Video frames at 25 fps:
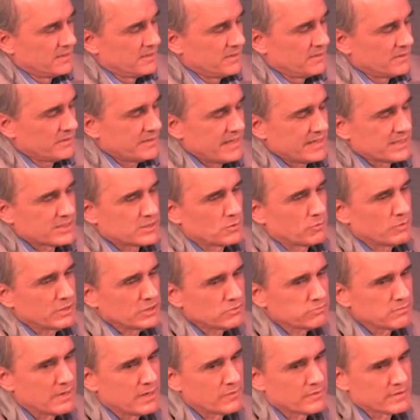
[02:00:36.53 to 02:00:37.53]
Okay, so what's
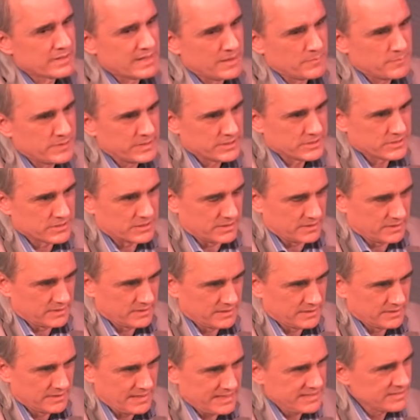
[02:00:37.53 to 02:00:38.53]
wrong with that picture?
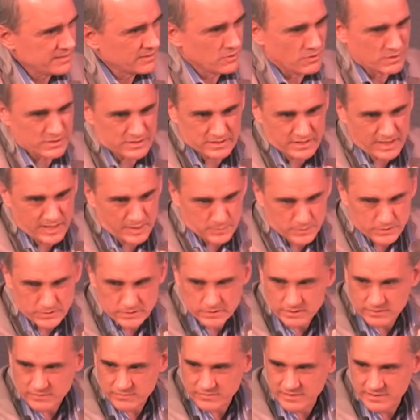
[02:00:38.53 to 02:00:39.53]
That's, of course, not
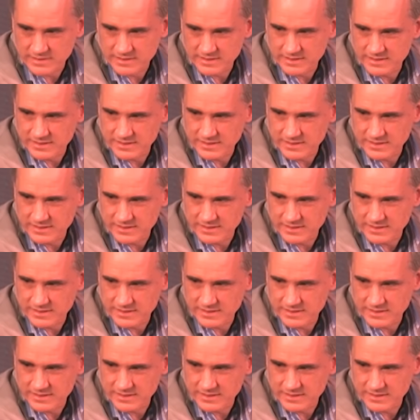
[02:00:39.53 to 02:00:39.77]
approved.